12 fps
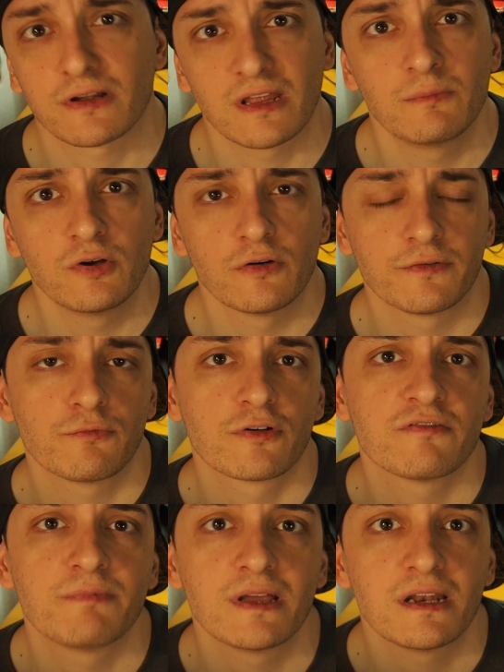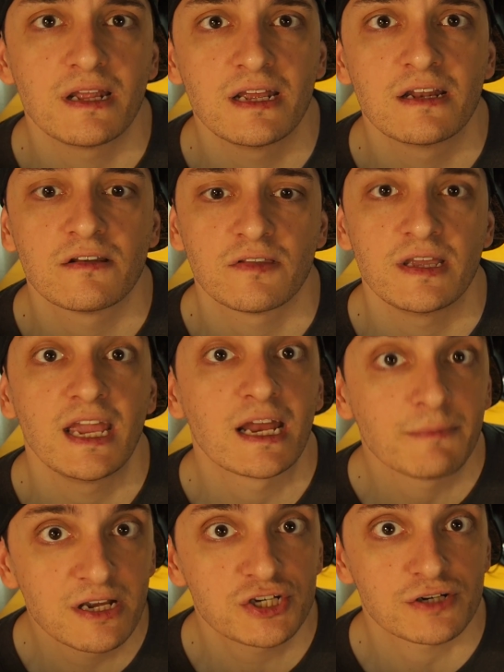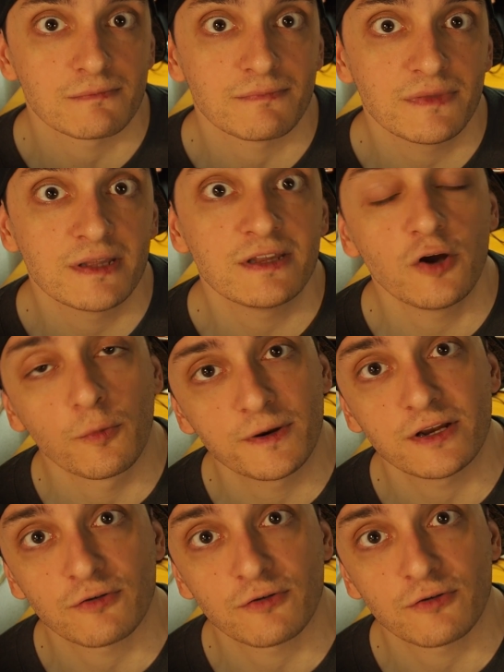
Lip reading: debut of it would have been in the animation, in the opening